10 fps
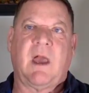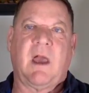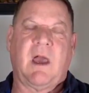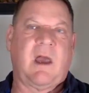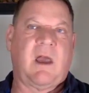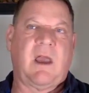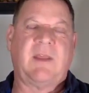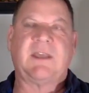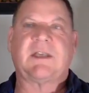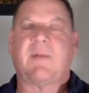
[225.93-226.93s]
uh, and
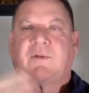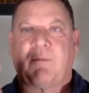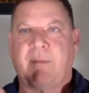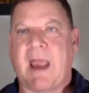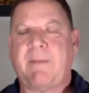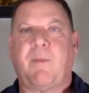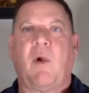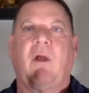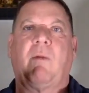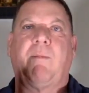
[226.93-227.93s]
this comes from mike
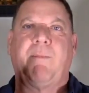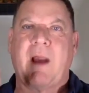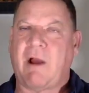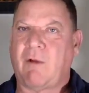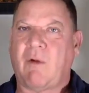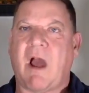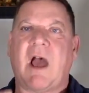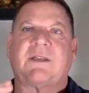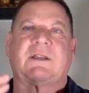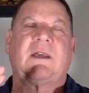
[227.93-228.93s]
boyle barry
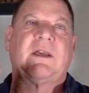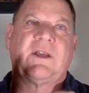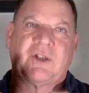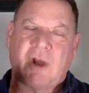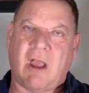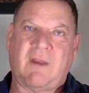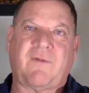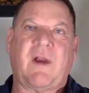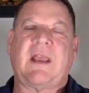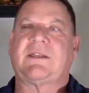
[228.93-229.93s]
ross charlie
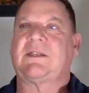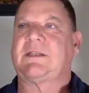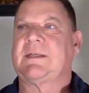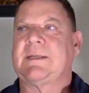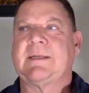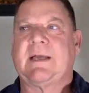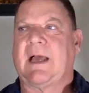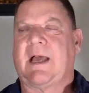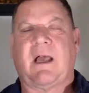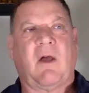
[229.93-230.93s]
francis
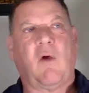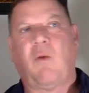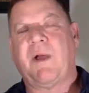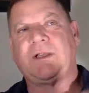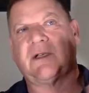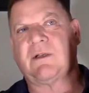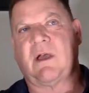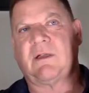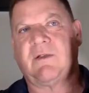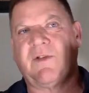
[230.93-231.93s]
uh, a whole bunch of
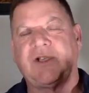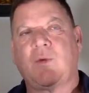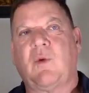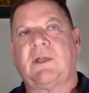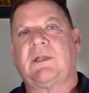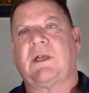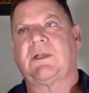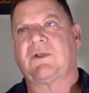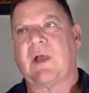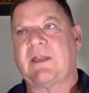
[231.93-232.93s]
uh, division one uh,
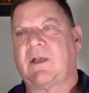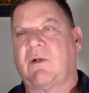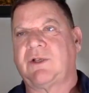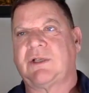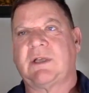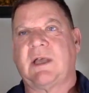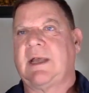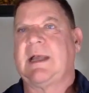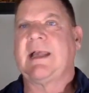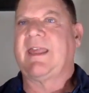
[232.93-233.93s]
strength coaches
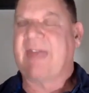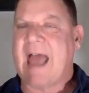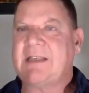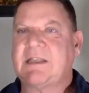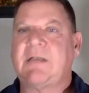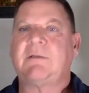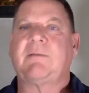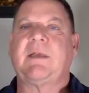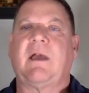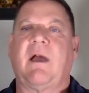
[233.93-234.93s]
that seems to
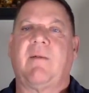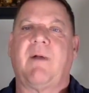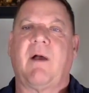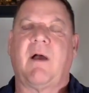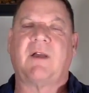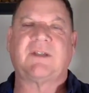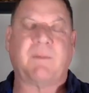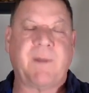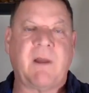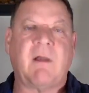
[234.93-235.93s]
be a, a, a
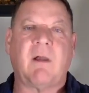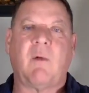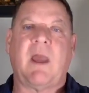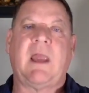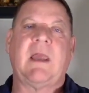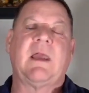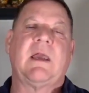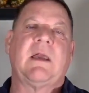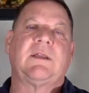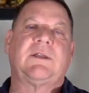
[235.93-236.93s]
superior way
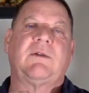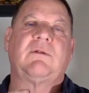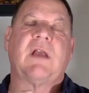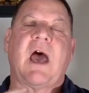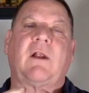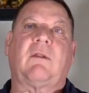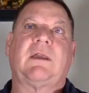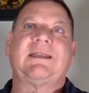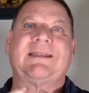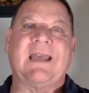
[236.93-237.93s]
to not
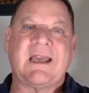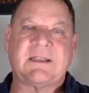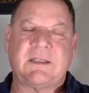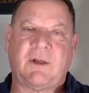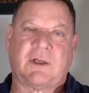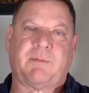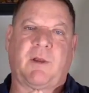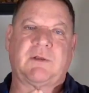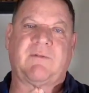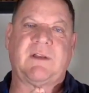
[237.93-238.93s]
only test your
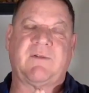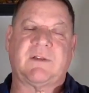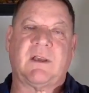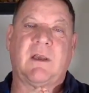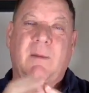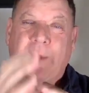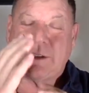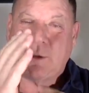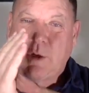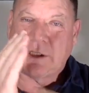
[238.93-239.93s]
explosiveness,
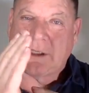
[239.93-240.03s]
but to